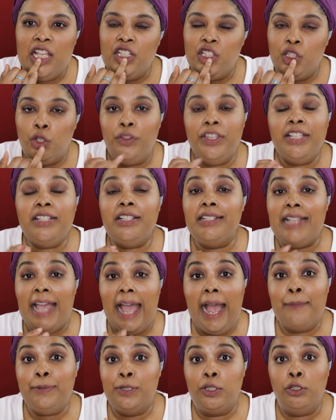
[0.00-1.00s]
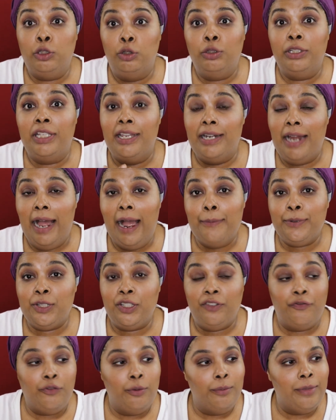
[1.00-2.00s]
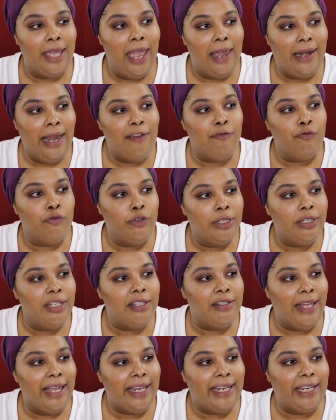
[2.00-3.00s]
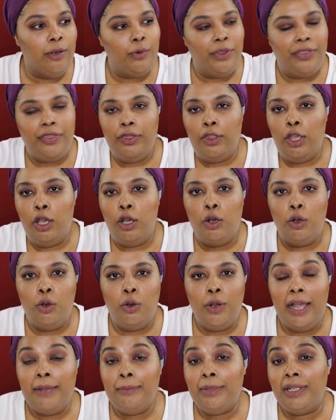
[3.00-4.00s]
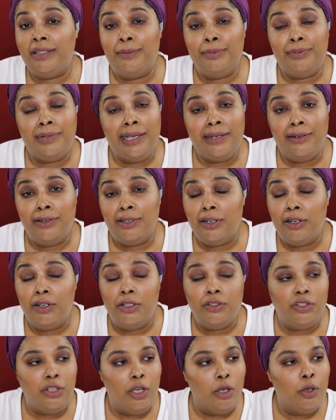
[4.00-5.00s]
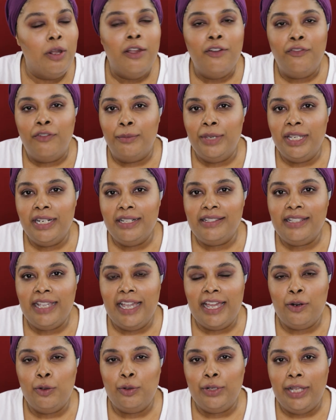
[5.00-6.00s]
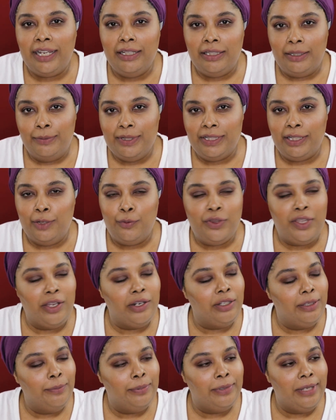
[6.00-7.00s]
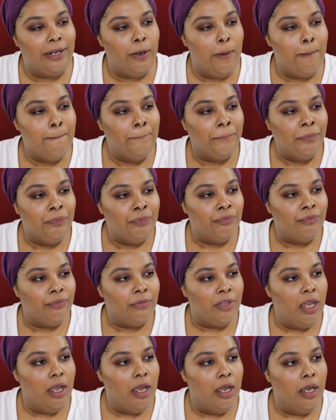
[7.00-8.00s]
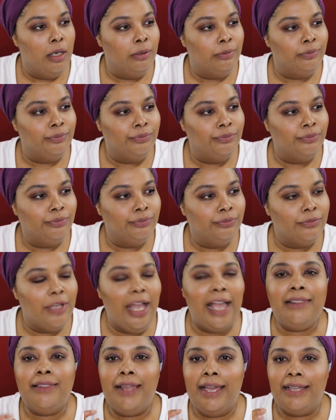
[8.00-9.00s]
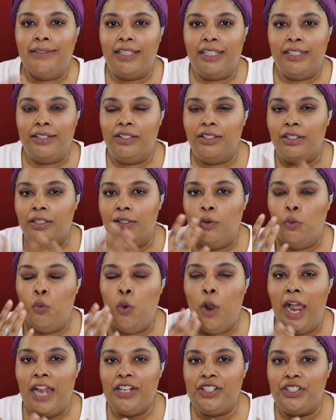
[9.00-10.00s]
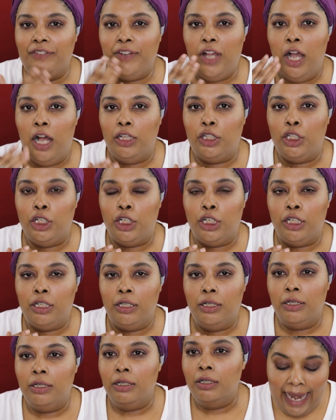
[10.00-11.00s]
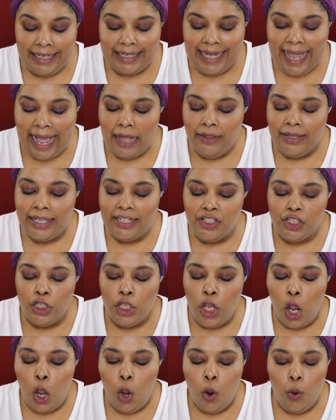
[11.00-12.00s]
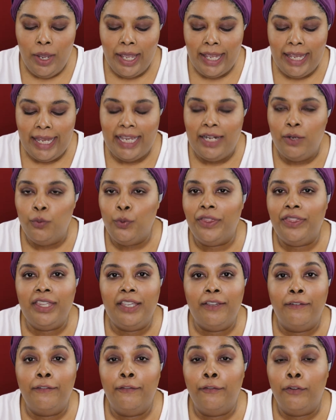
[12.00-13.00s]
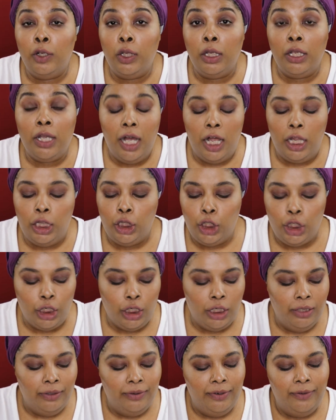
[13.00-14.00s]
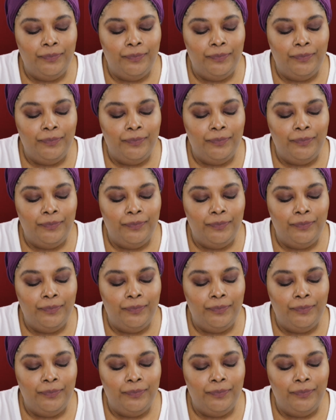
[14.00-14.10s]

so this is absolutely an option for me, and I really like it with no, I'm a lip liner girl, so for me to say I don't like a lipstick without a lip liner, I like this wash of color. And now let's go in with the full color,